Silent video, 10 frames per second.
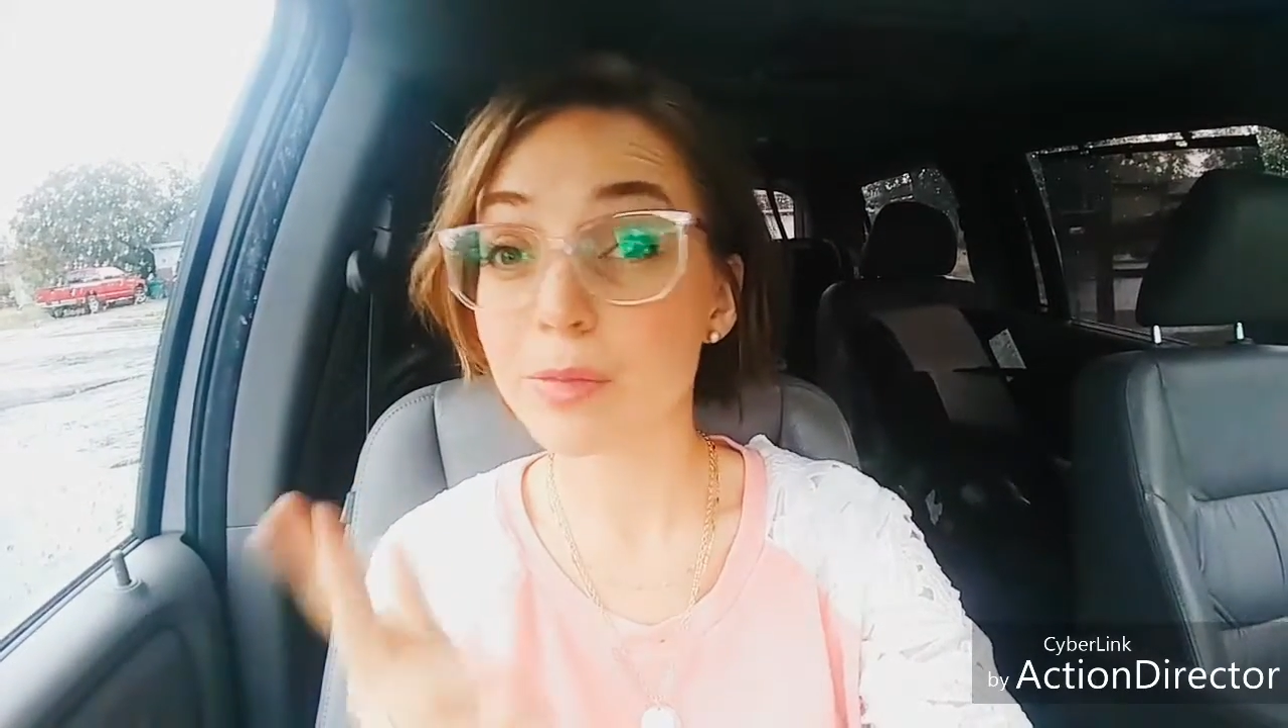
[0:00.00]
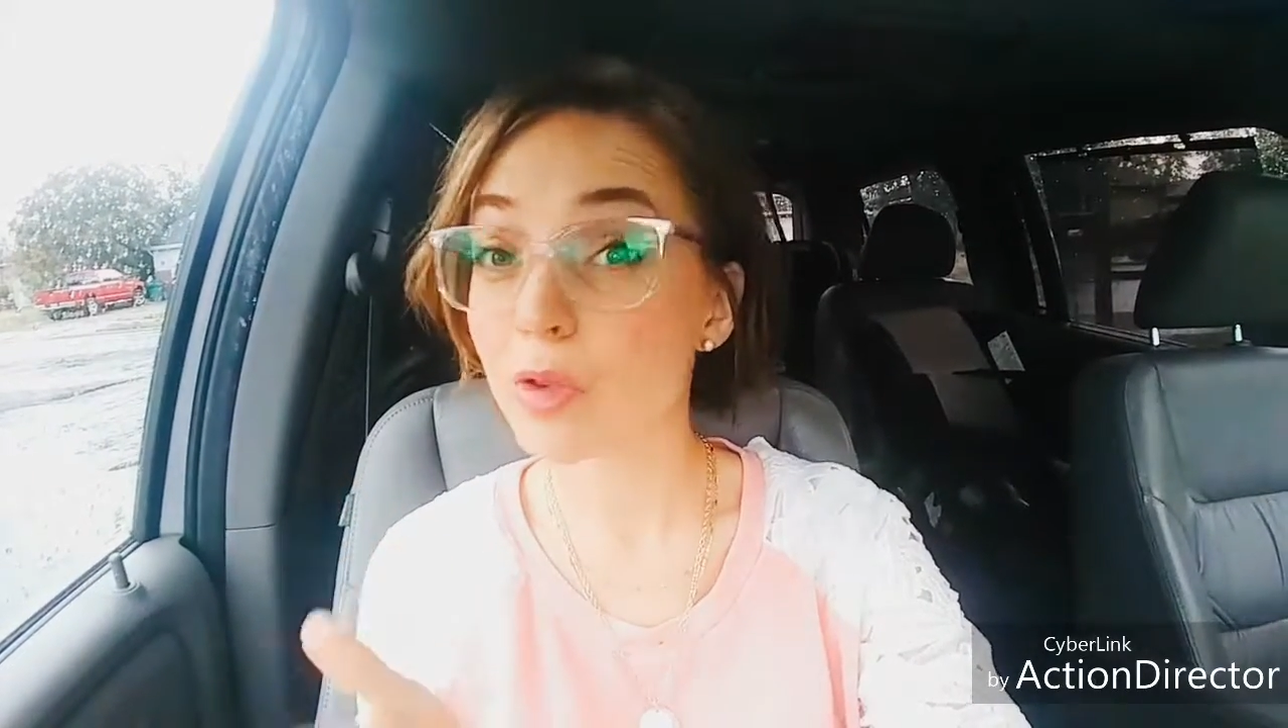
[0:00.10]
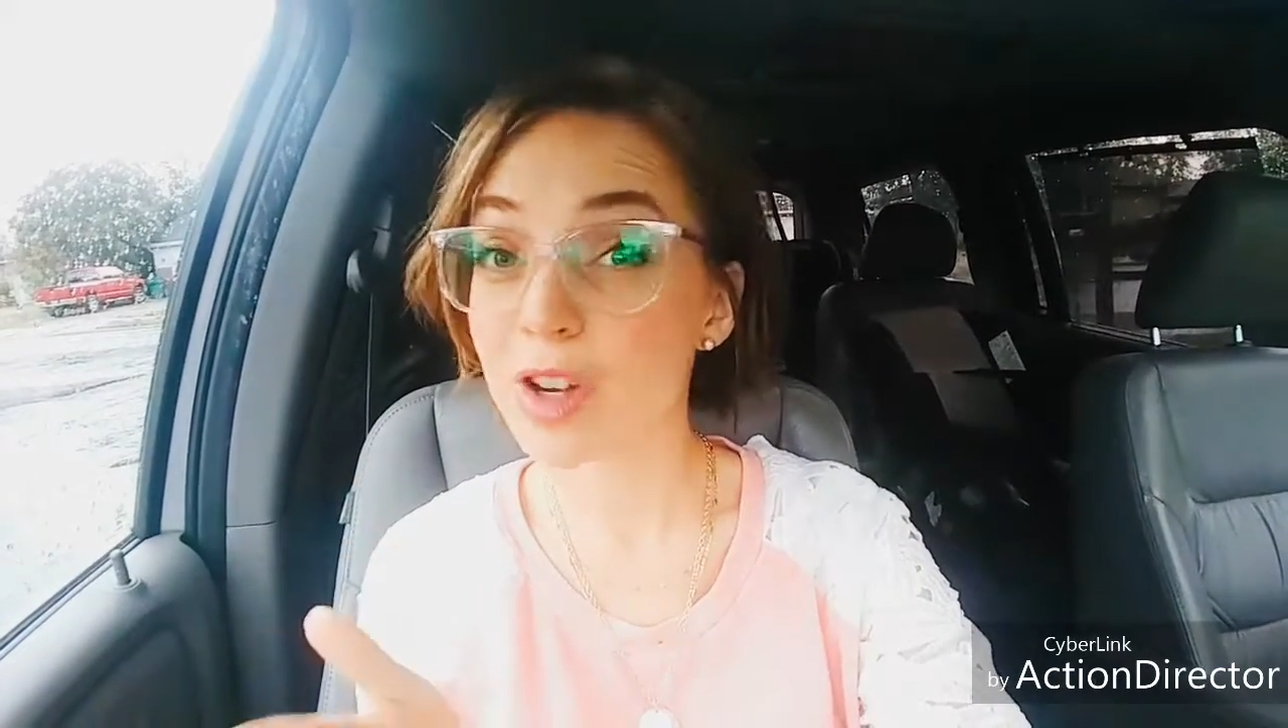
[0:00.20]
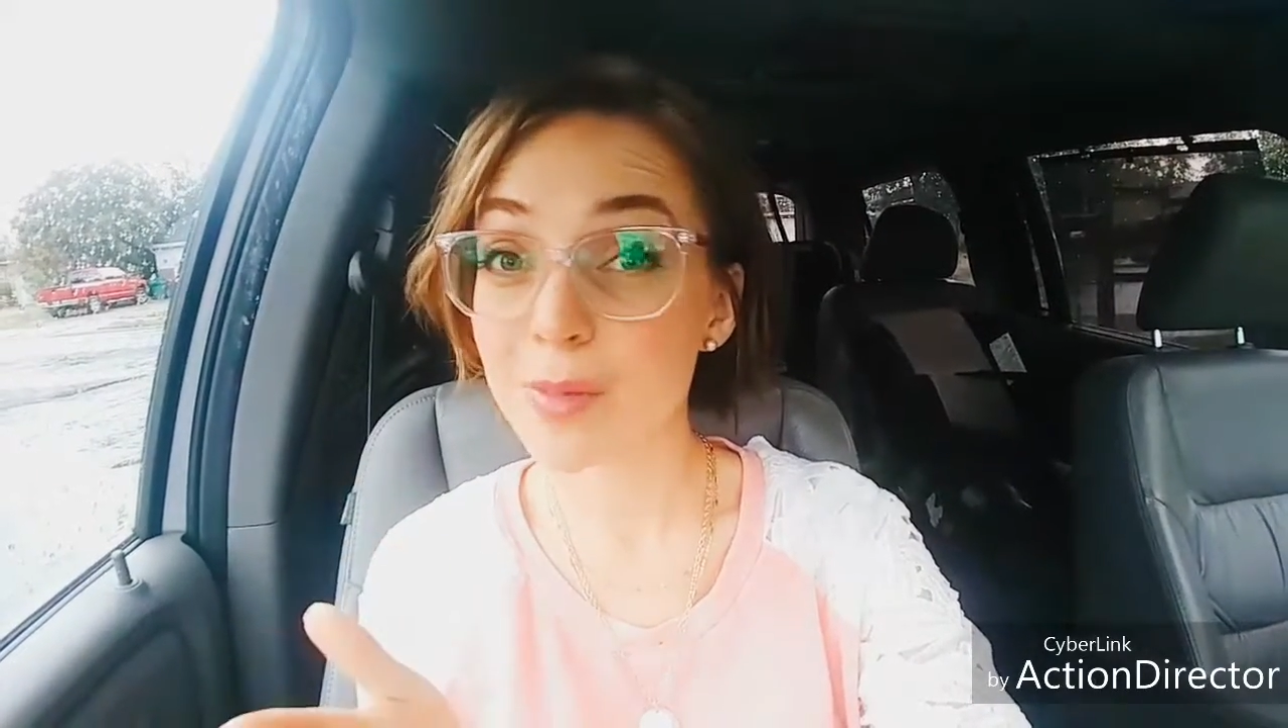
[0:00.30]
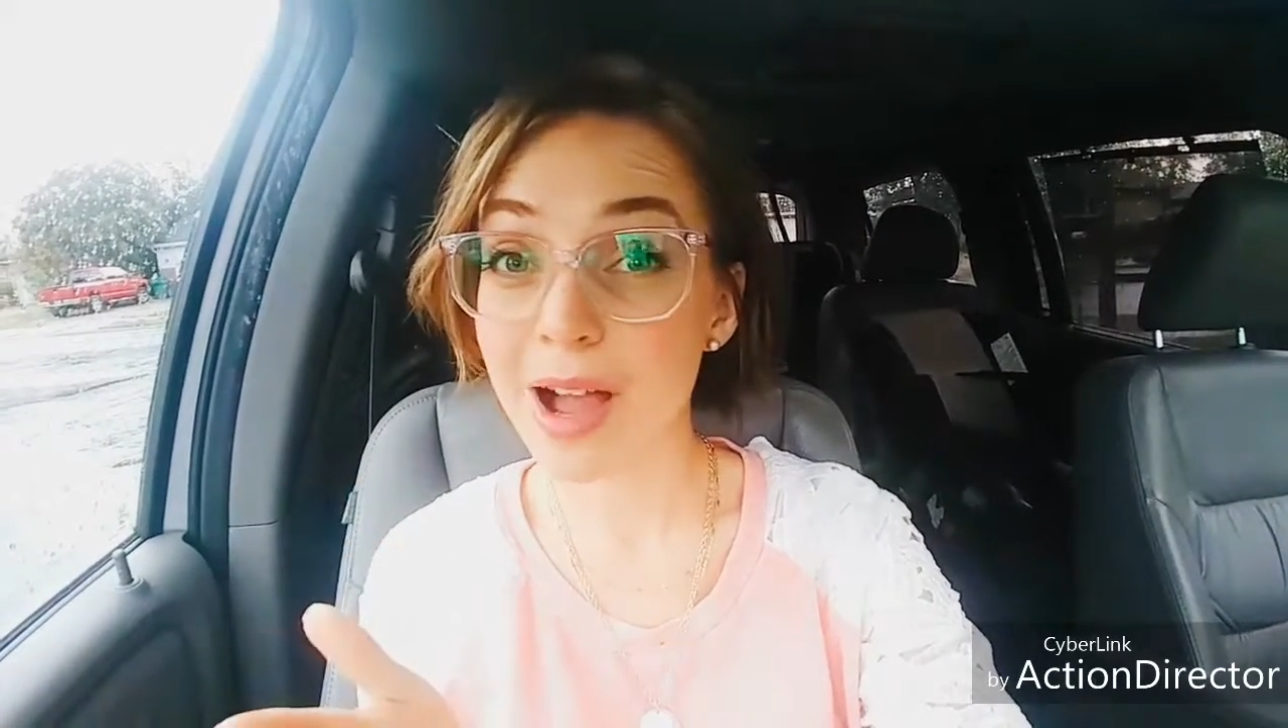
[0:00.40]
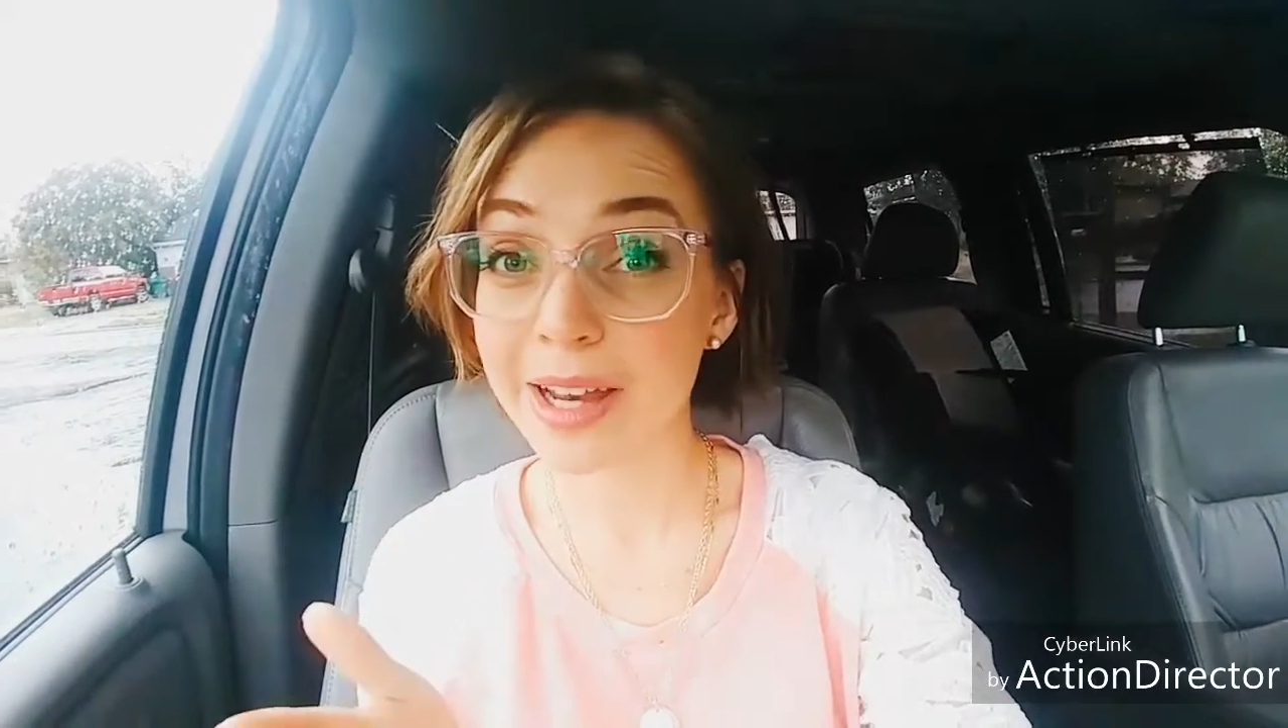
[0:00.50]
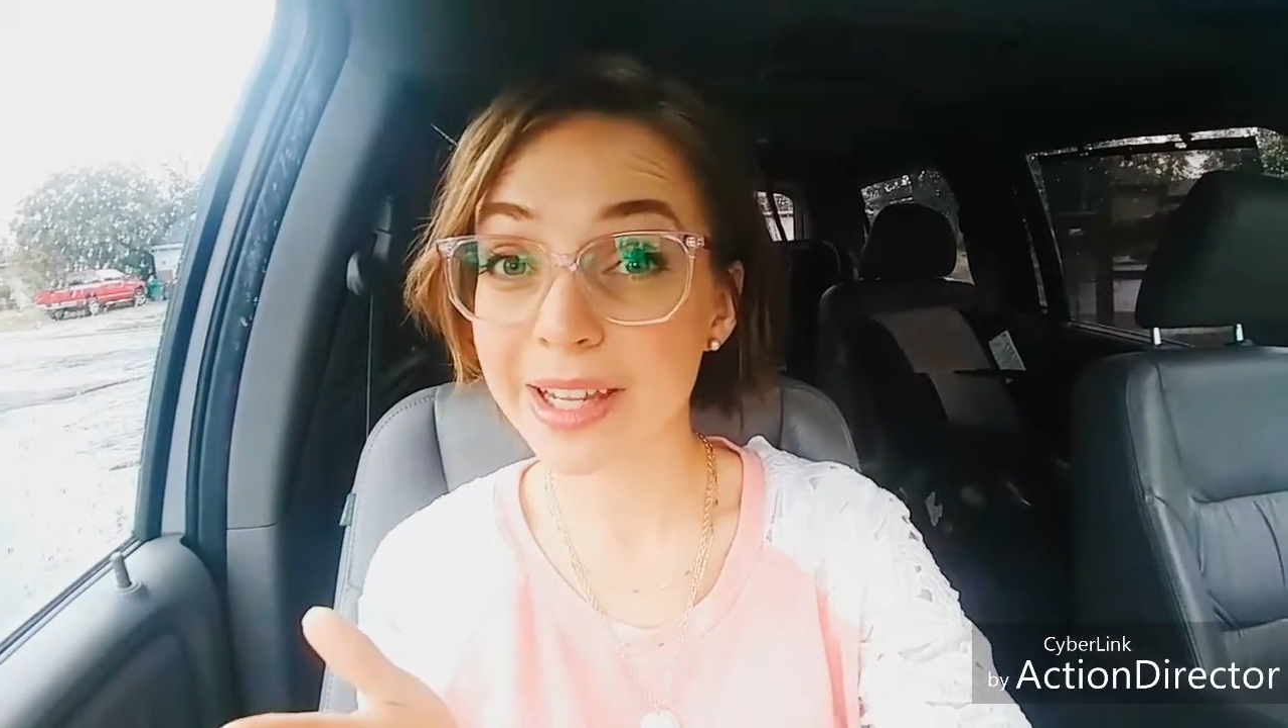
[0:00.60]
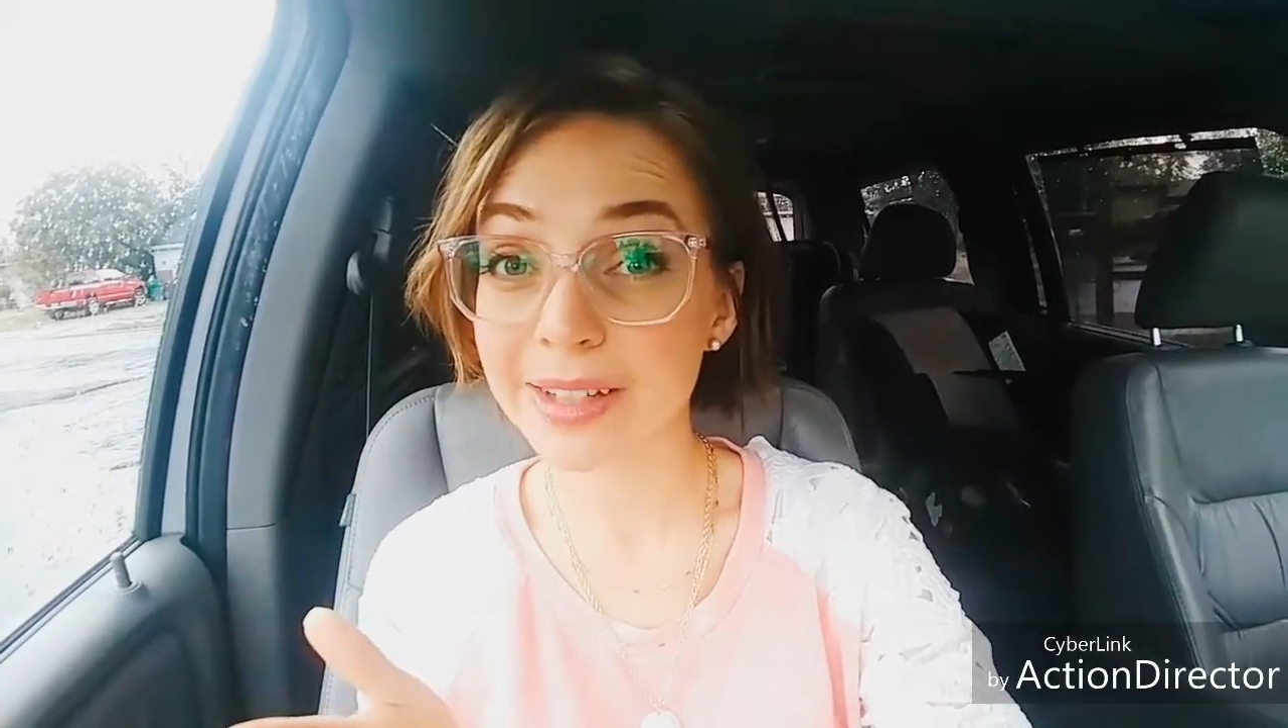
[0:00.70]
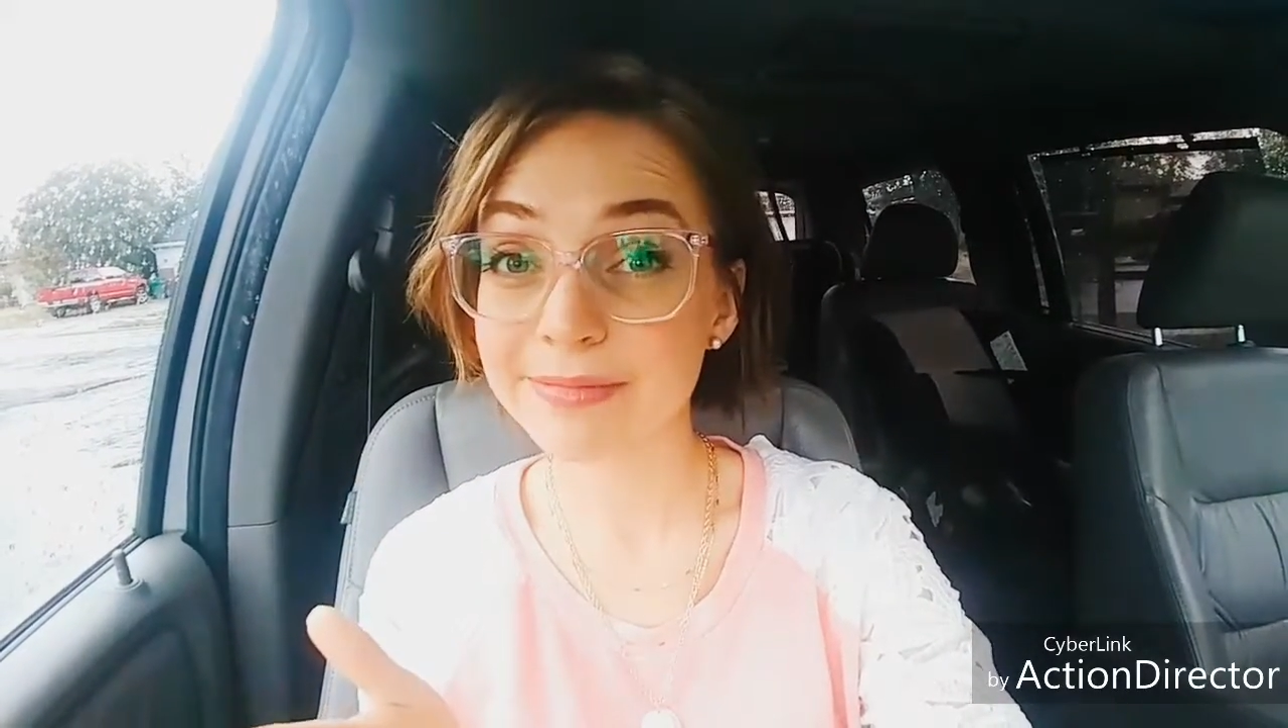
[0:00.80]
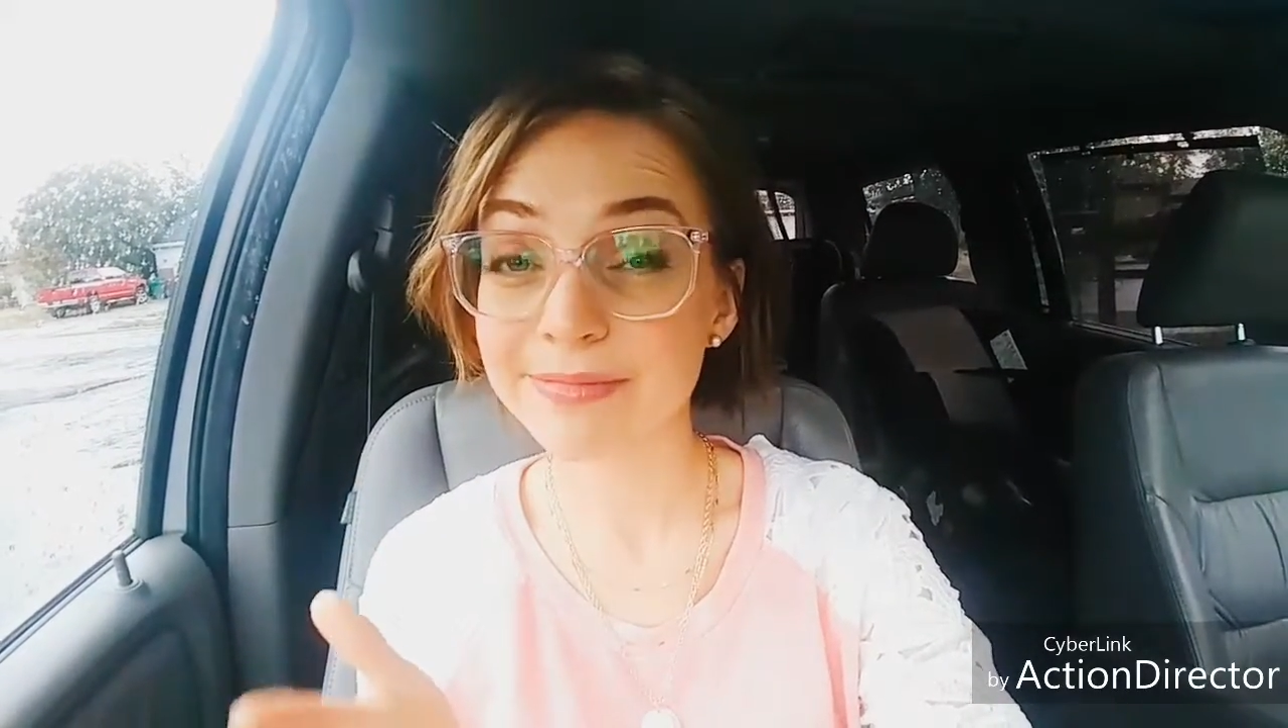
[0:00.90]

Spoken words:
moving your body,